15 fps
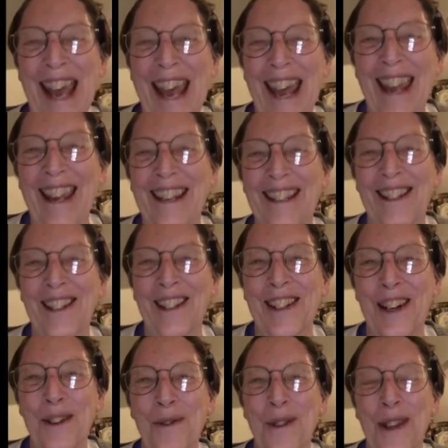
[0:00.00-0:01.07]
and
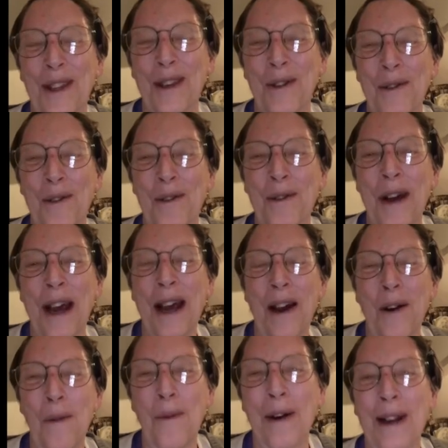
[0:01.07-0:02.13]
share with you
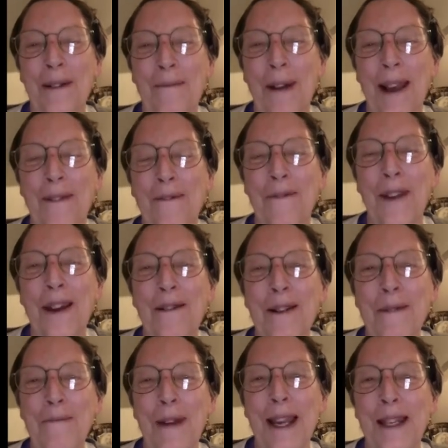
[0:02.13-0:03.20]
one of my very
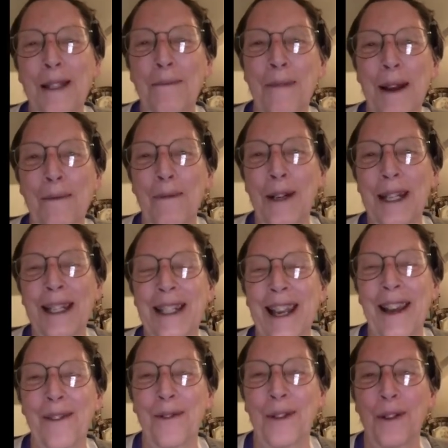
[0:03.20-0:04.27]
best memories
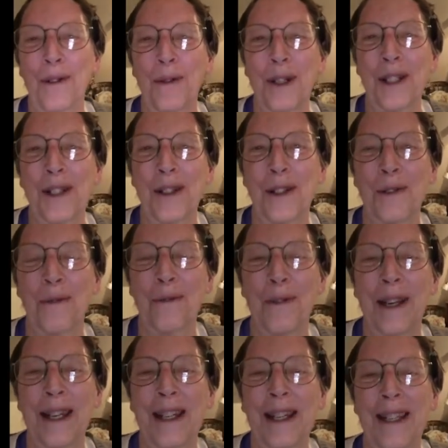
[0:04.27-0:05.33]
ever, which is
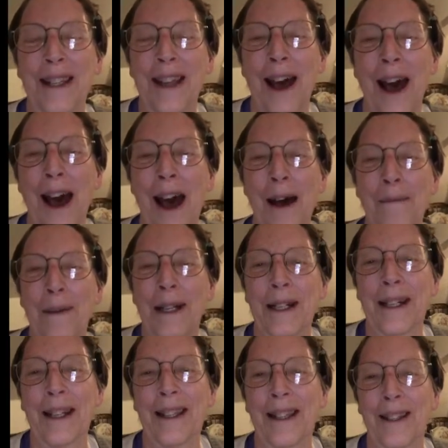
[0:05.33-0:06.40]
reading The Hobbit
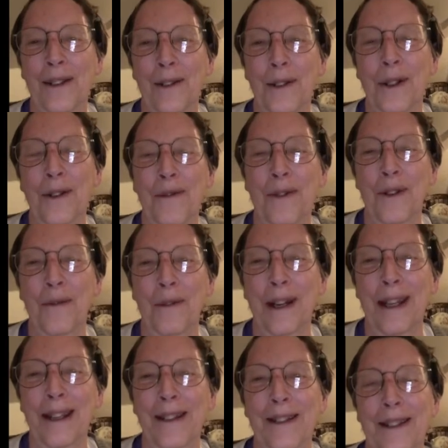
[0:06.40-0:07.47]
and The Lord of the
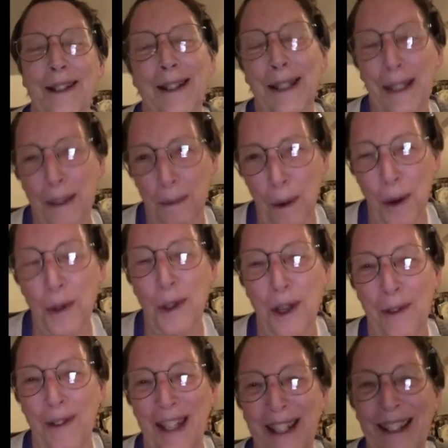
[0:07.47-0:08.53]
Rings, at least most
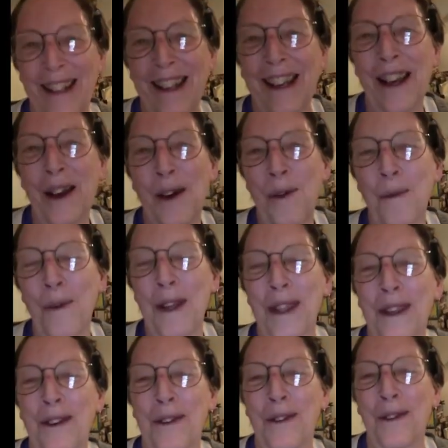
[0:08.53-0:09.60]
of it, with
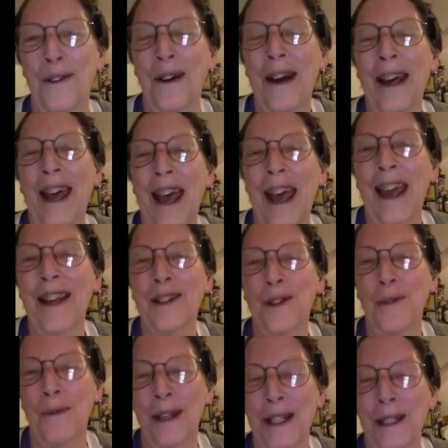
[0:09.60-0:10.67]
you as you
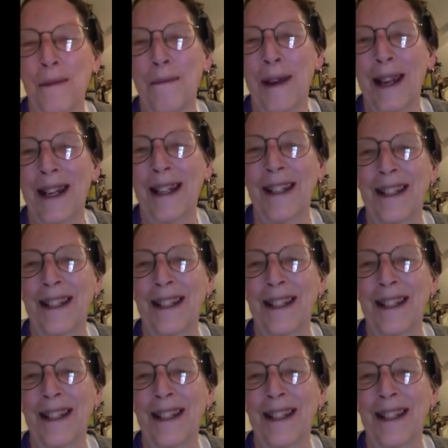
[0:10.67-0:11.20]
went to bed at